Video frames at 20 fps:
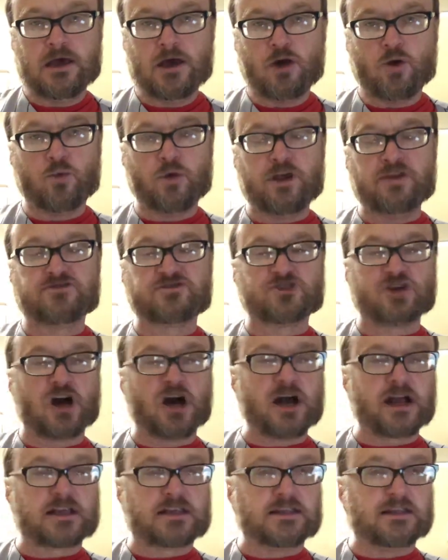We've
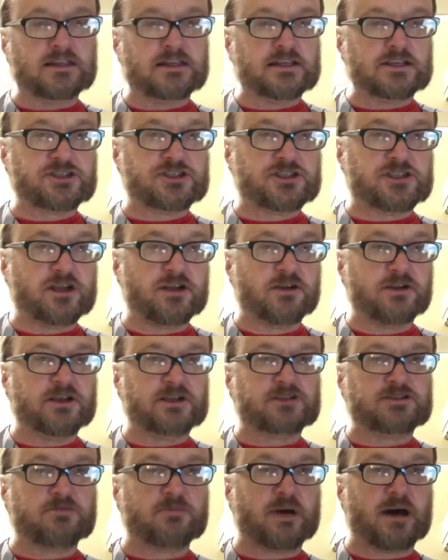talked in this
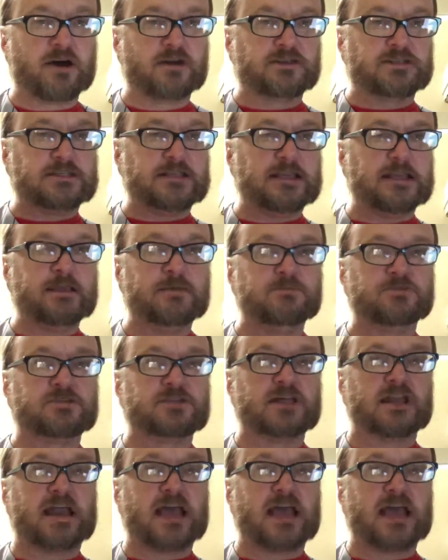series about teams that